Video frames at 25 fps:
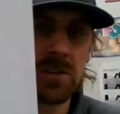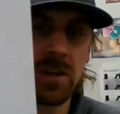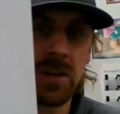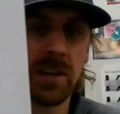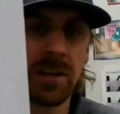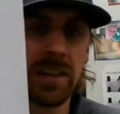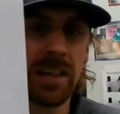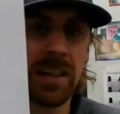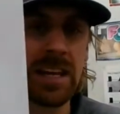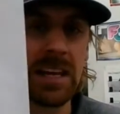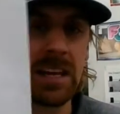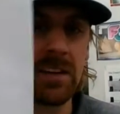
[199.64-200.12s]
a
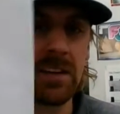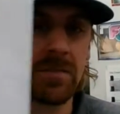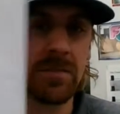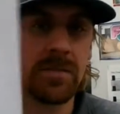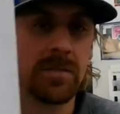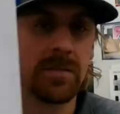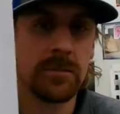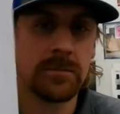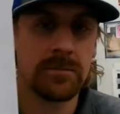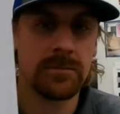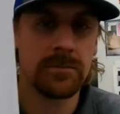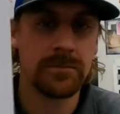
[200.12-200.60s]

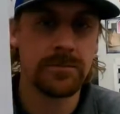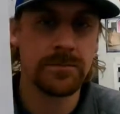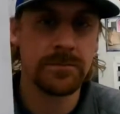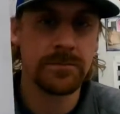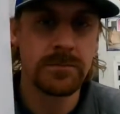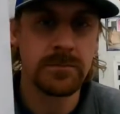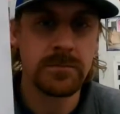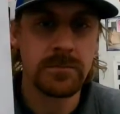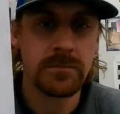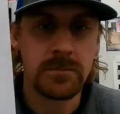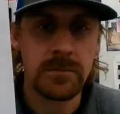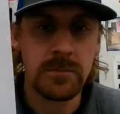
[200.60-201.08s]
leaf,
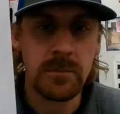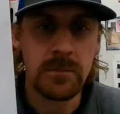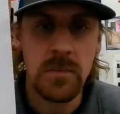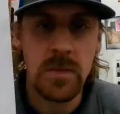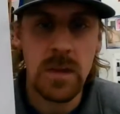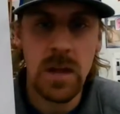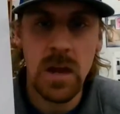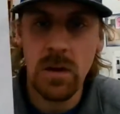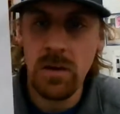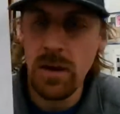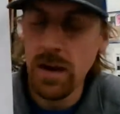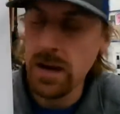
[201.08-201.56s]

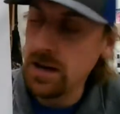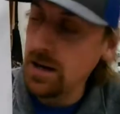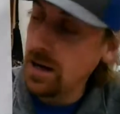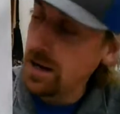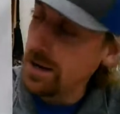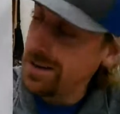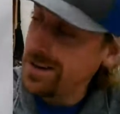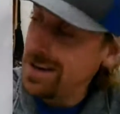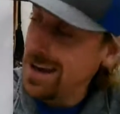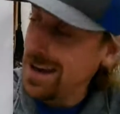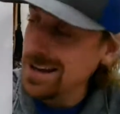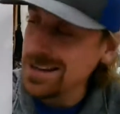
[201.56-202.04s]
all right, a
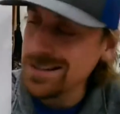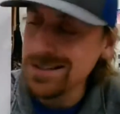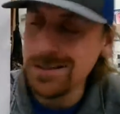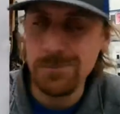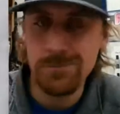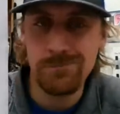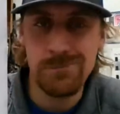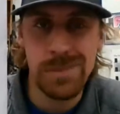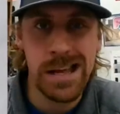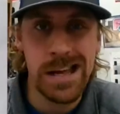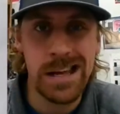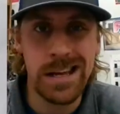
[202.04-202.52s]
nice
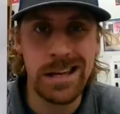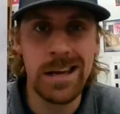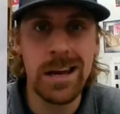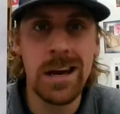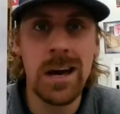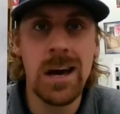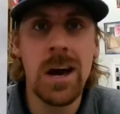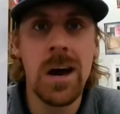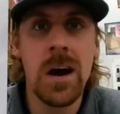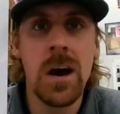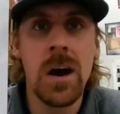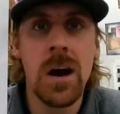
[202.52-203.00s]
big
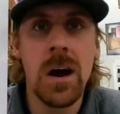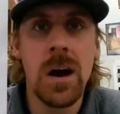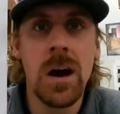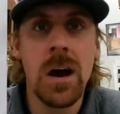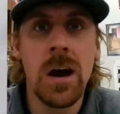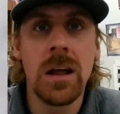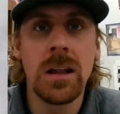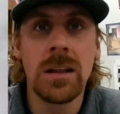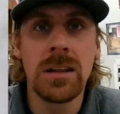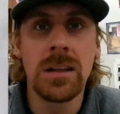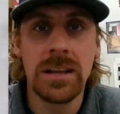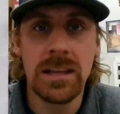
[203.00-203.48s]

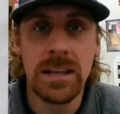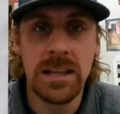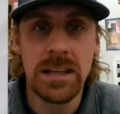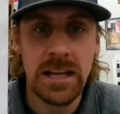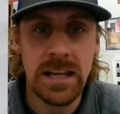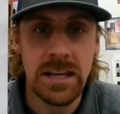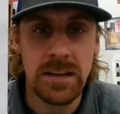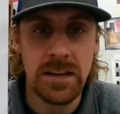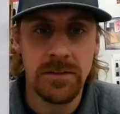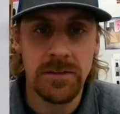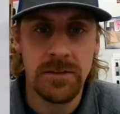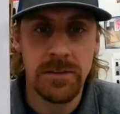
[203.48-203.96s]

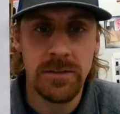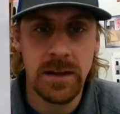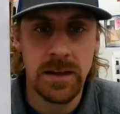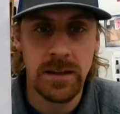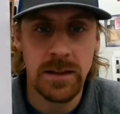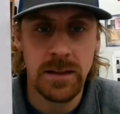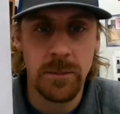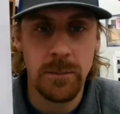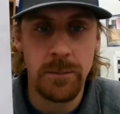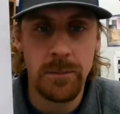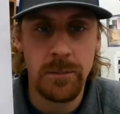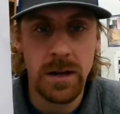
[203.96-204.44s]
leaf
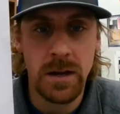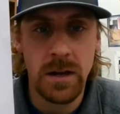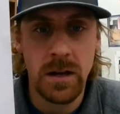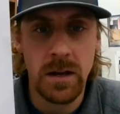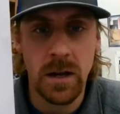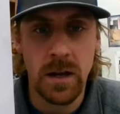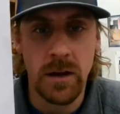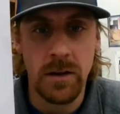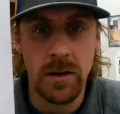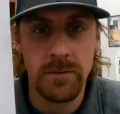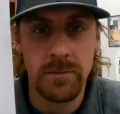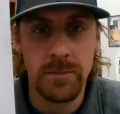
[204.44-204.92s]
in the
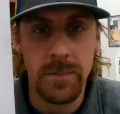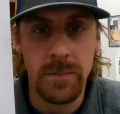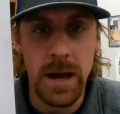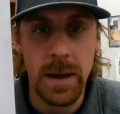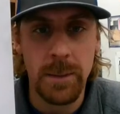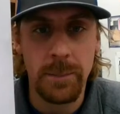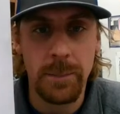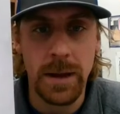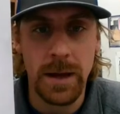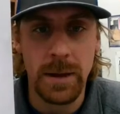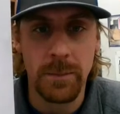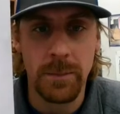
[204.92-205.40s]
middle of my
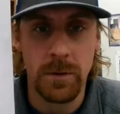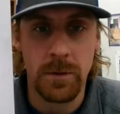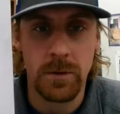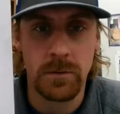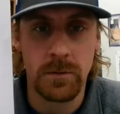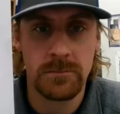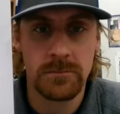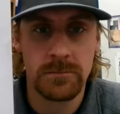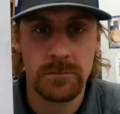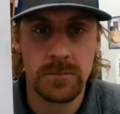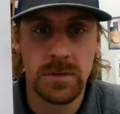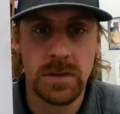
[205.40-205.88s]
paper,
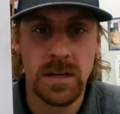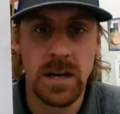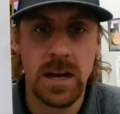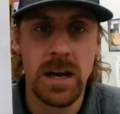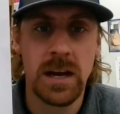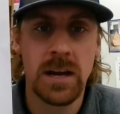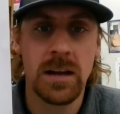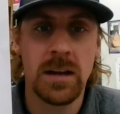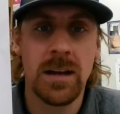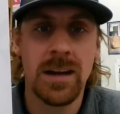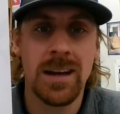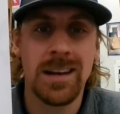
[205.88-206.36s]

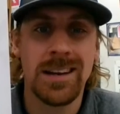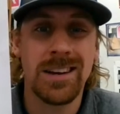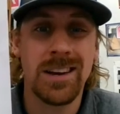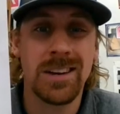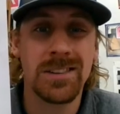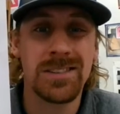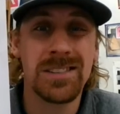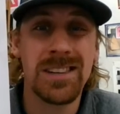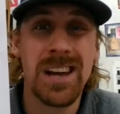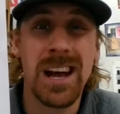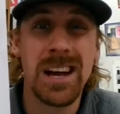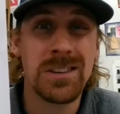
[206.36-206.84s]
okay? Now,
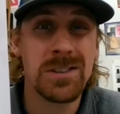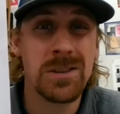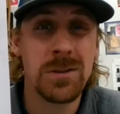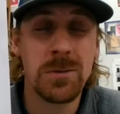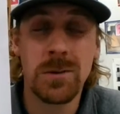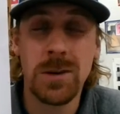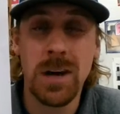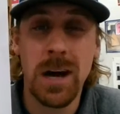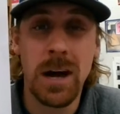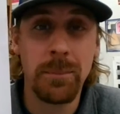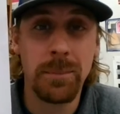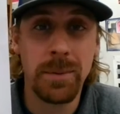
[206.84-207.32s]
it's not too
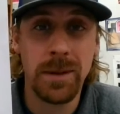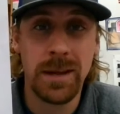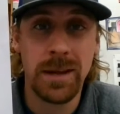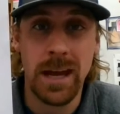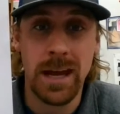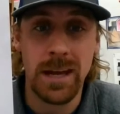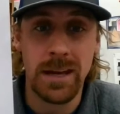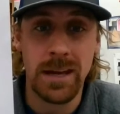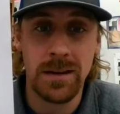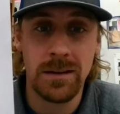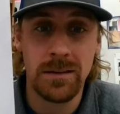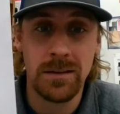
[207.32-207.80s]

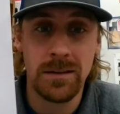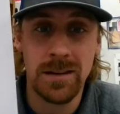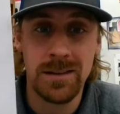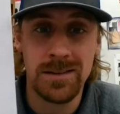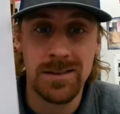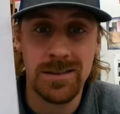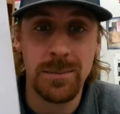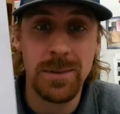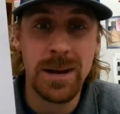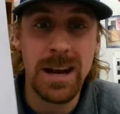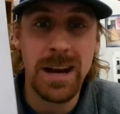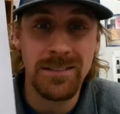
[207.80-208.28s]
complicated because
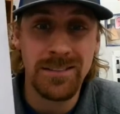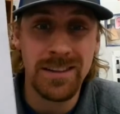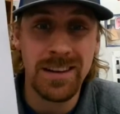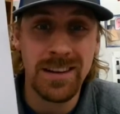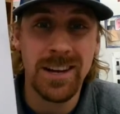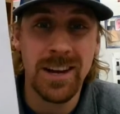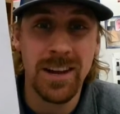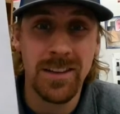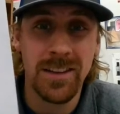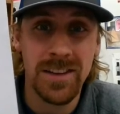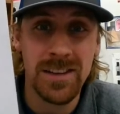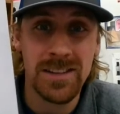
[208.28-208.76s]
I'm going to have to
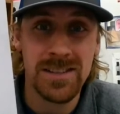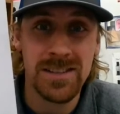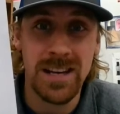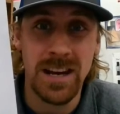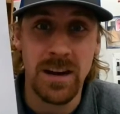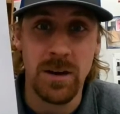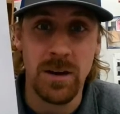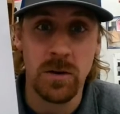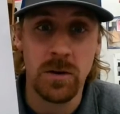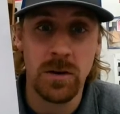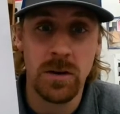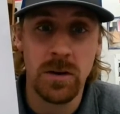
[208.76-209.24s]
cut this
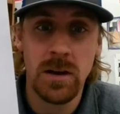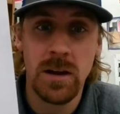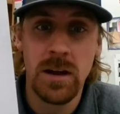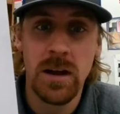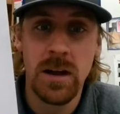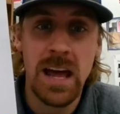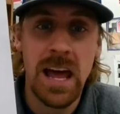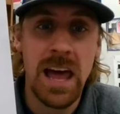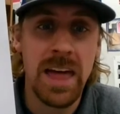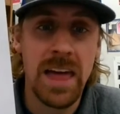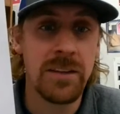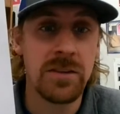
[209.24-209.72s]
out,
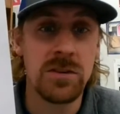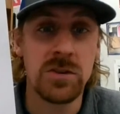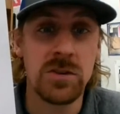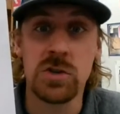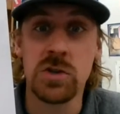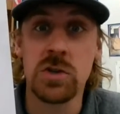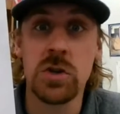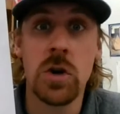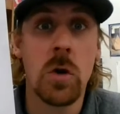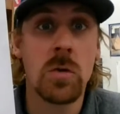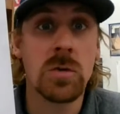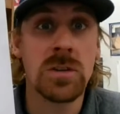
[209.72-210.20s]
and there's
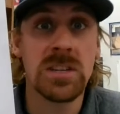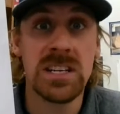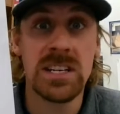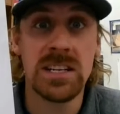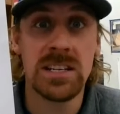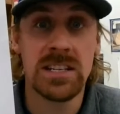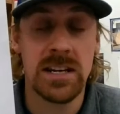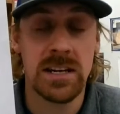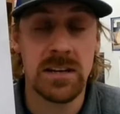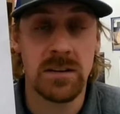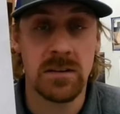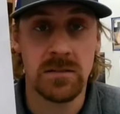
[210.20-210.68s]
no
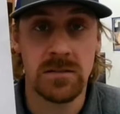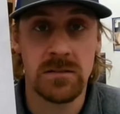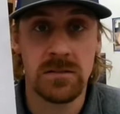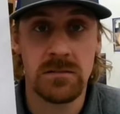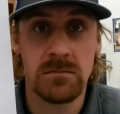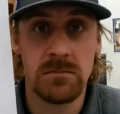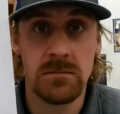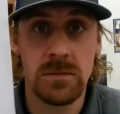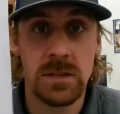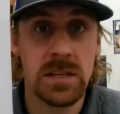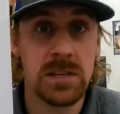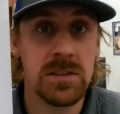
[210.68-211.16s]
details.
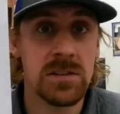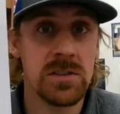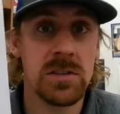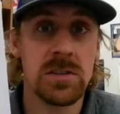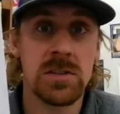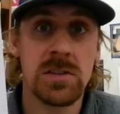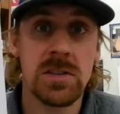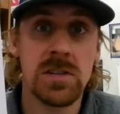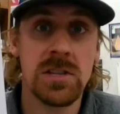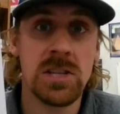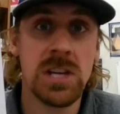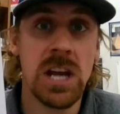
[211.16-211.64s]
It's
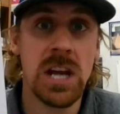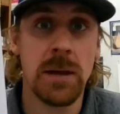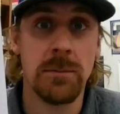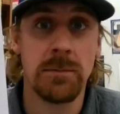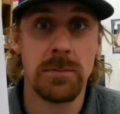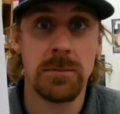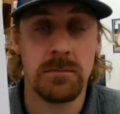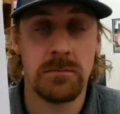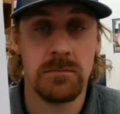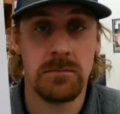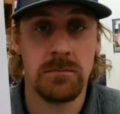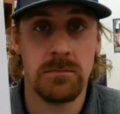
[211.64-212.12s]
just a
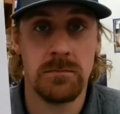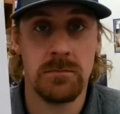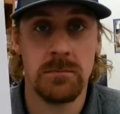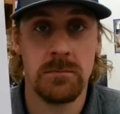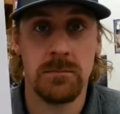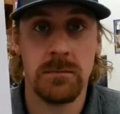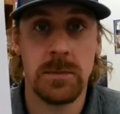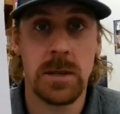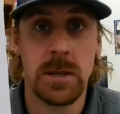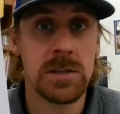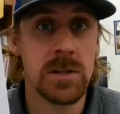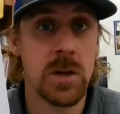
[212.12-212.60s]
shape.
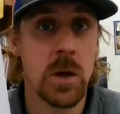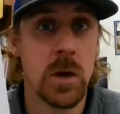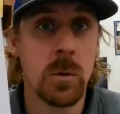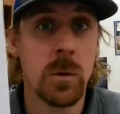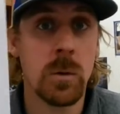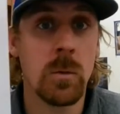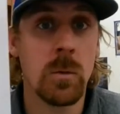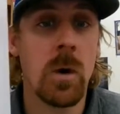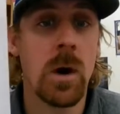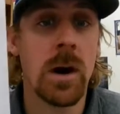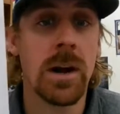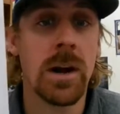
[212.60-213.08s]
That's all we
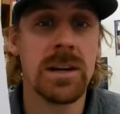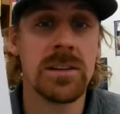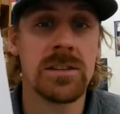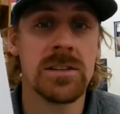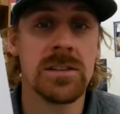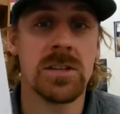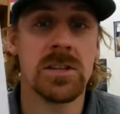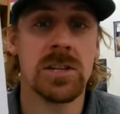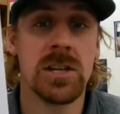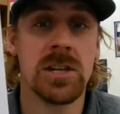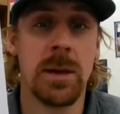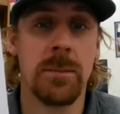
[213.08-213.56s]
want is
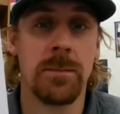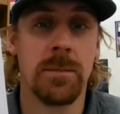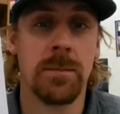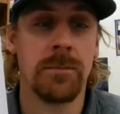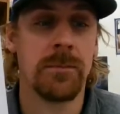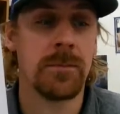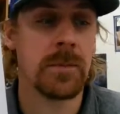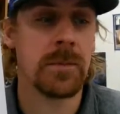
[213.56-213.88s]
a shape.